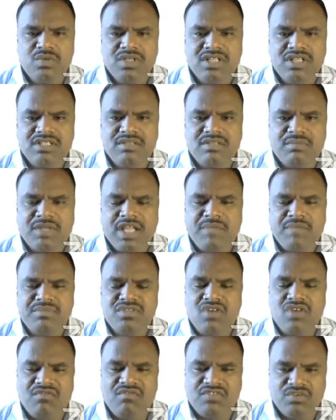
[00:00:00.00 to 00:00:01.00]
sometimes
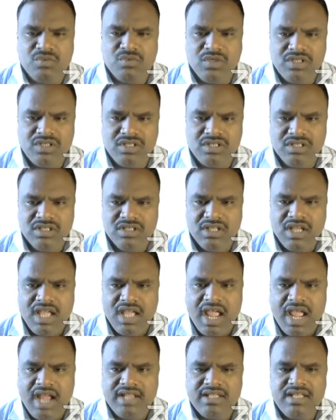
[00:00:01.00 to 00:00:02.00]
softwood.
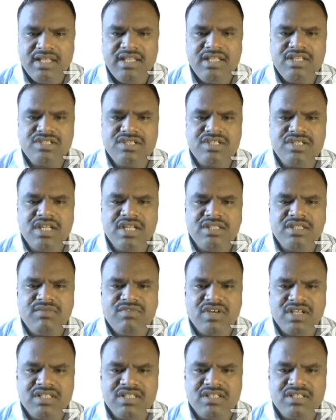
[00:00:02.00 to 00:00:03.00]
And then initially the
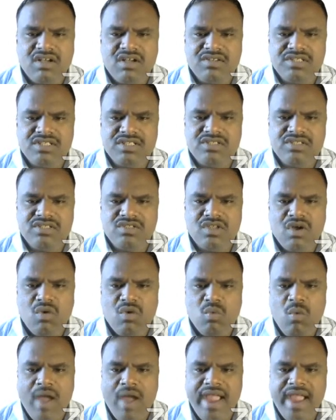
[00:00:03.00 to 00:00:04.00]
fungus causes
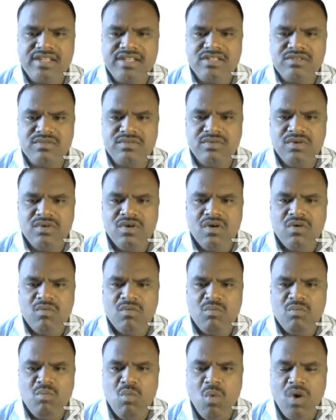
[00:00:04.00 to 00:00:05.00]
white
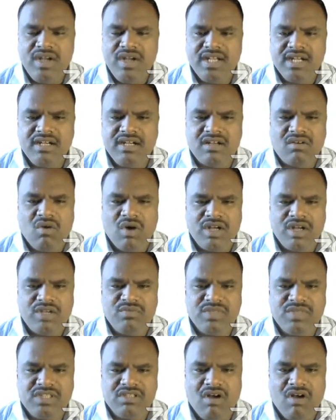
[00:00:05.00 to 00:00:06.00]
molted rot
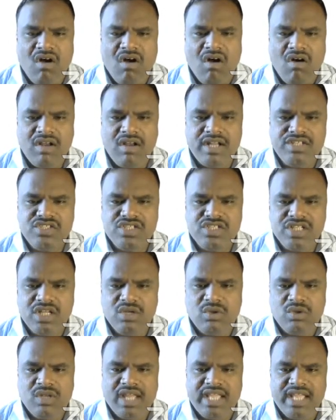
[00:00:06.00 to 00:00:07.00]
with orange
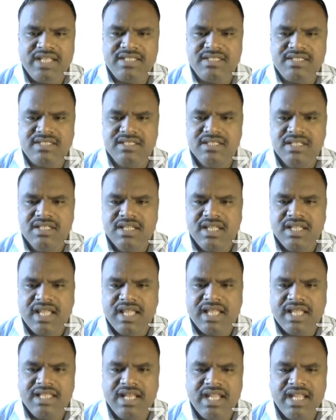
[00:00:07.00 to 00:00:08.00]
yellow lines,
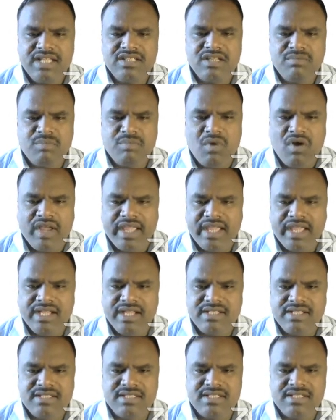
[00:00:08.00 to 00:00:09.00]
and the later
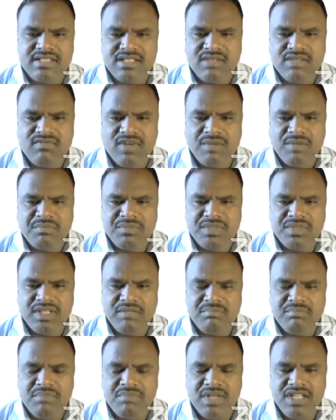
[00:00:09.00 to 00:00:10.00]
pockets develop the
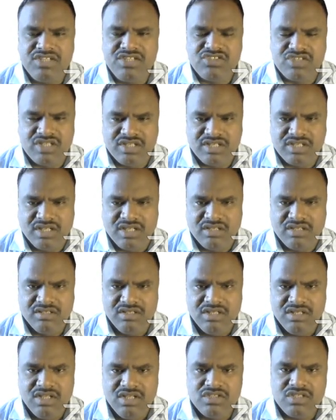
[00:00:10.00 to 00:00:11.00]
bleached area.
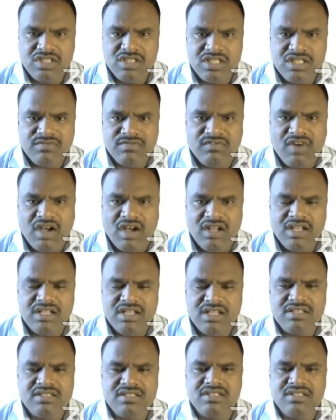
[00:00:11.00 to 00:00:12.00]
So this
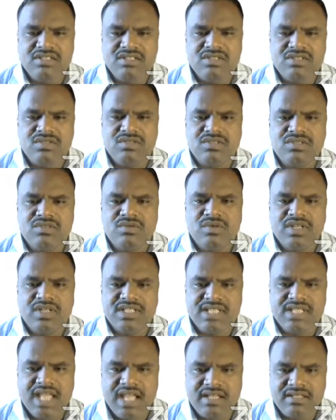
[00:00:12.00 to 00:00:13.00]
fungus is used to
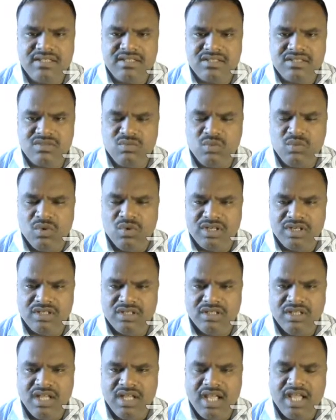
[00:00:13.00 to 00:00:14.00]
attack this wood
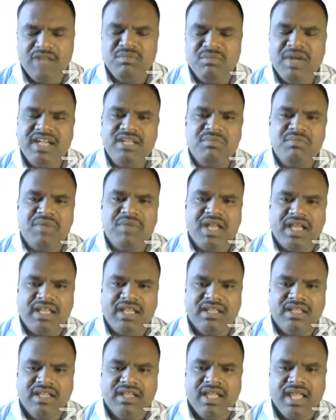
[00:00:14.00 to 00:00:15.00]
and multiply.
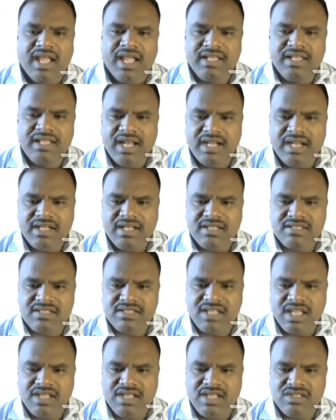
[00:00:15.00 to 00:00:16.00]
And the later
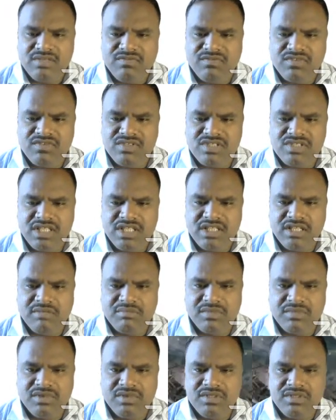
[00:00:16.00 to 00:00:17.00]
stage, if you see
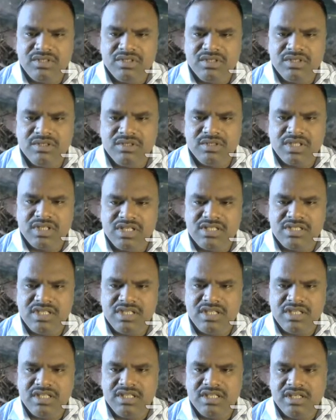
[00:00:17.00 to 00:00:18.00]
them, you
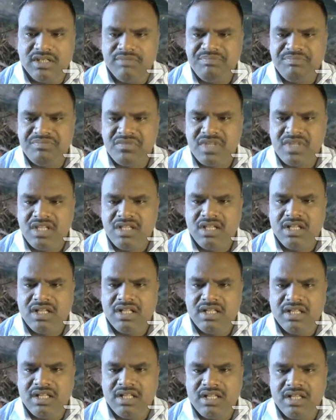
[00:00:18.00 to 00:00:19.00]
see here,
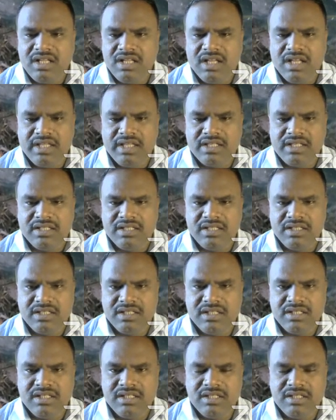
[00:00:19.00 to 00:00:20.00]

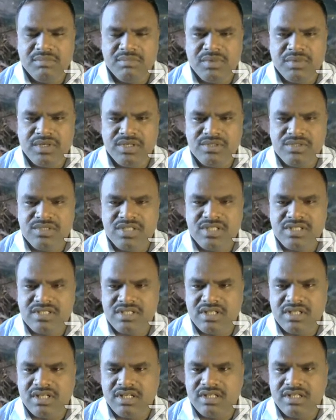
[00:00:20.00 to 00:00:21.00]
it produces,
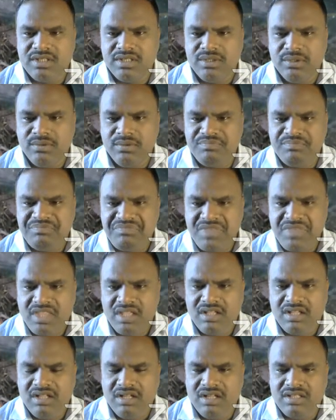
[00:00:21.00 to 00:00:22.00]

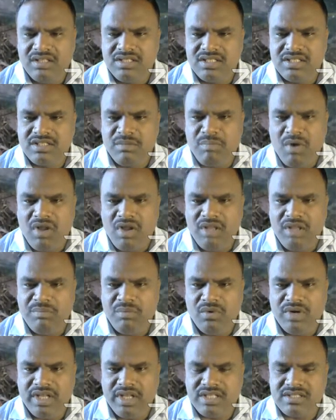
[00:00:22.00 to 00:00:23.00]
this
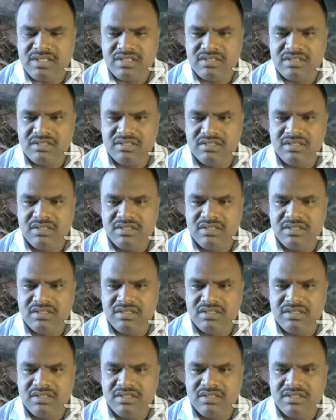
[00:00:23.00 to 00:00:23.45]
polyporus.